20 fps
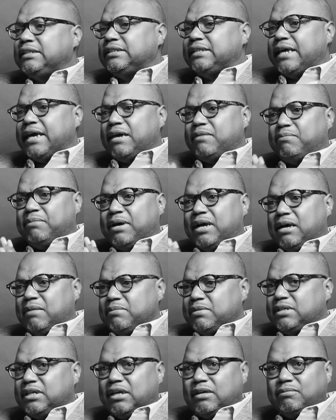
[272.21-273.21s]
that
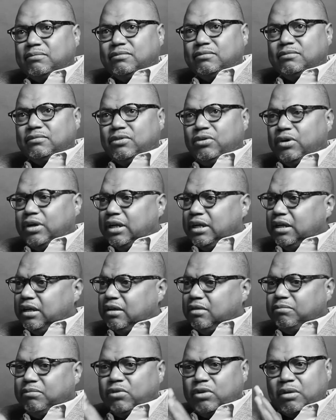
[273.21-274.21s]
pops up on
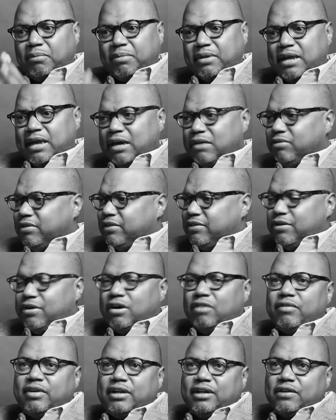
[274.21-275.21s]
a on a block where there
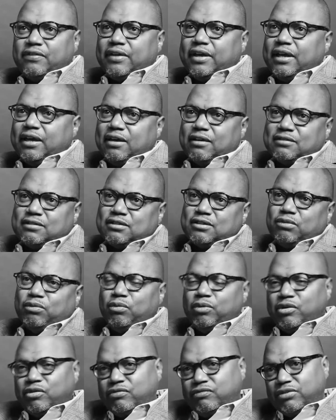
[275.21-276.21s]
already other houses. So we
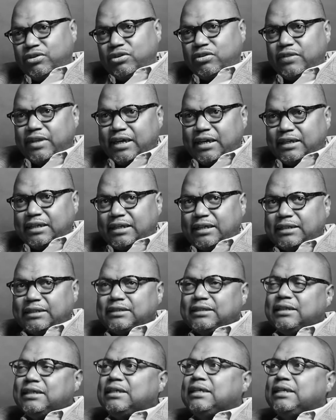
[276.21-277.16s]
want to fill that in.